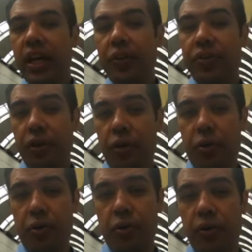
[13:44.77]

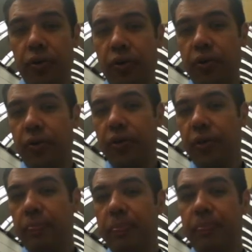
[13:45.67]
So
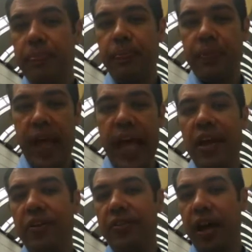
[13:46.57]
the
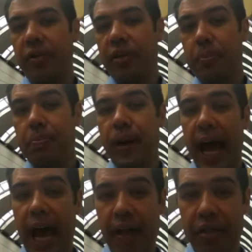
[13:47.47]
A sound in
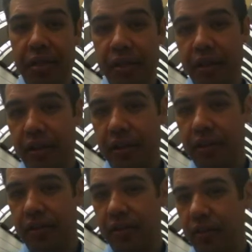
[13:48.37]
bath
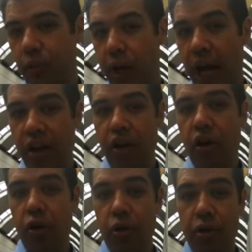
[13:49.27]
is what I
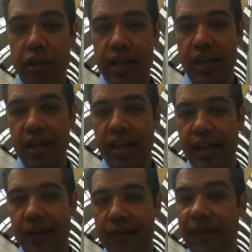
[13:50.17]
call the
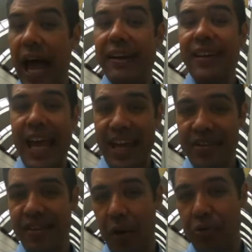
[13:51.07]
flat A
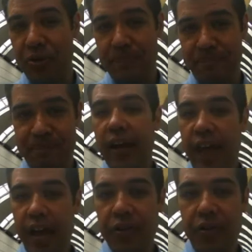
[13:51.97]
sound,
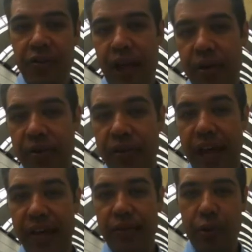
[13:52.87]
and that is a sound
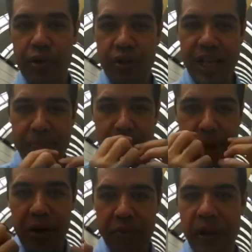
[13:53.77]
where you keep your
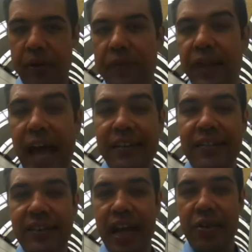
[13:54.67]
mouth very
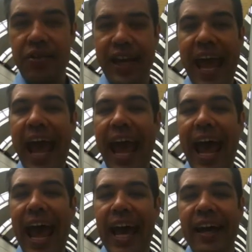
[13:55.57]
flat and you say
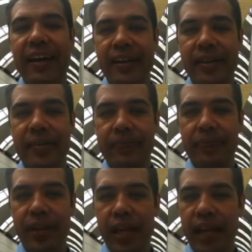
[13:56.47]
ah,
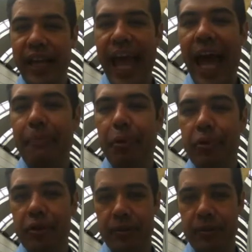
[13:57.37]
okay, like apple,